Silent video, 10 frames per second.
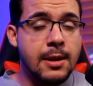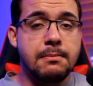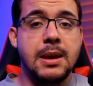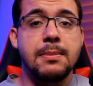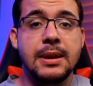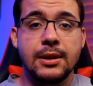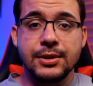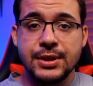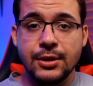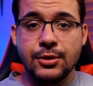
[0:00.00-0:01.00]
Maybe
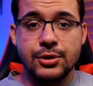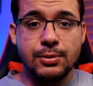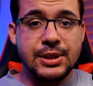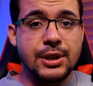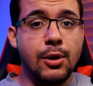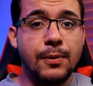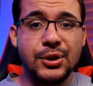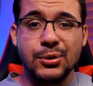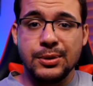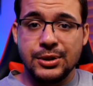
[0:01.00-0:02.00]
consider switching over
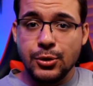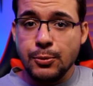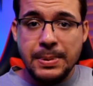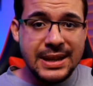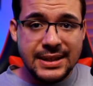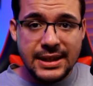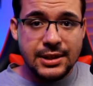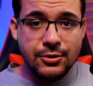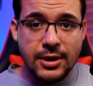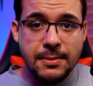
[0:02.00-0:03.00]
to a 2 PC
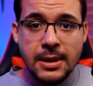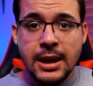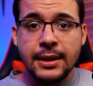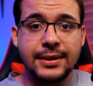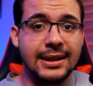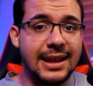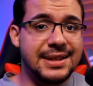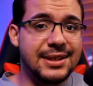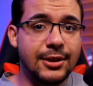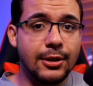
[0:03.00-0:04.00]
stream to
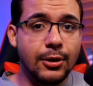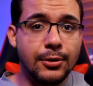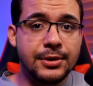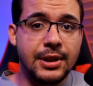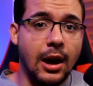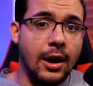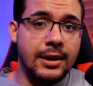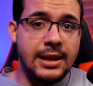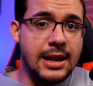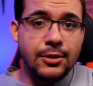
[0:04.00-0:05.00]
lessen the load on
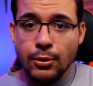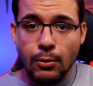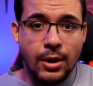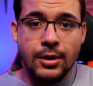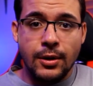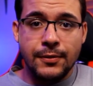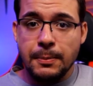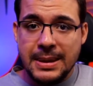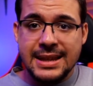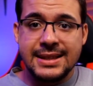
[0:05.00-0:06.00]
either one of the
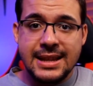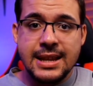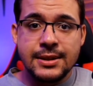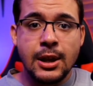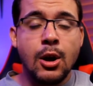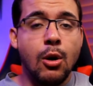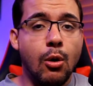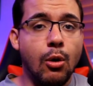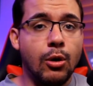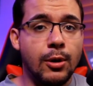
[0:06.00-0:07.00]
PCs,
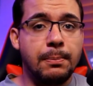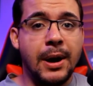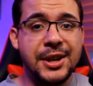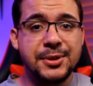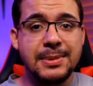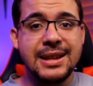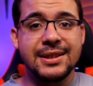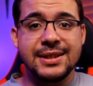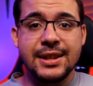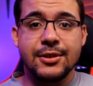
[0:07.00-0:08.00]
or possibly
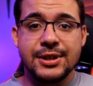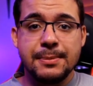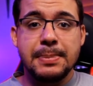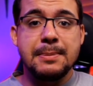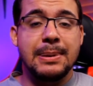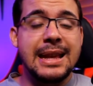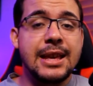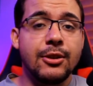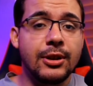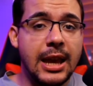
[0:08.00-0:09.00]
consider simply playing
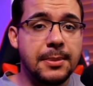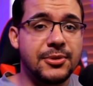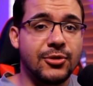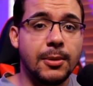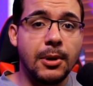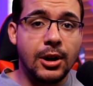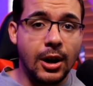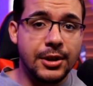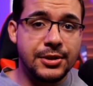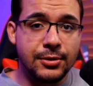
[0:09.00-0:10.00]
your games from a
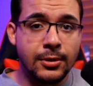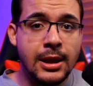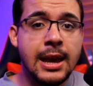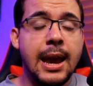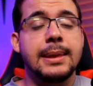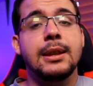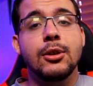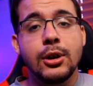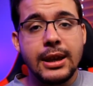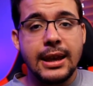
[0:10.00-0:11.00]
console and then
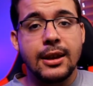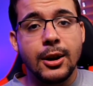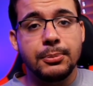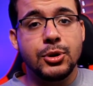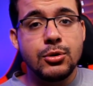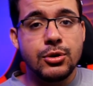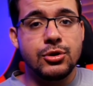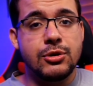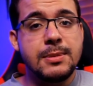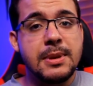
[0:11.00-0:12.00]
hooking it up to your
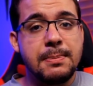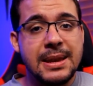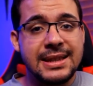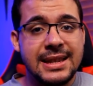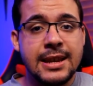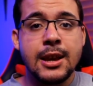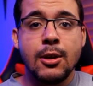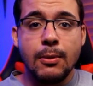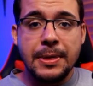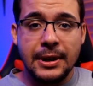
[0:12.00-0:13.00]
streaming PC
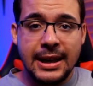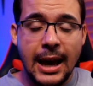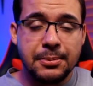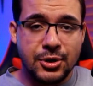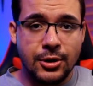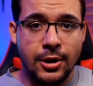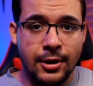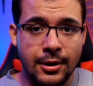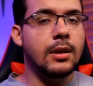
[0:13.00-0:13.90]
with a capture card.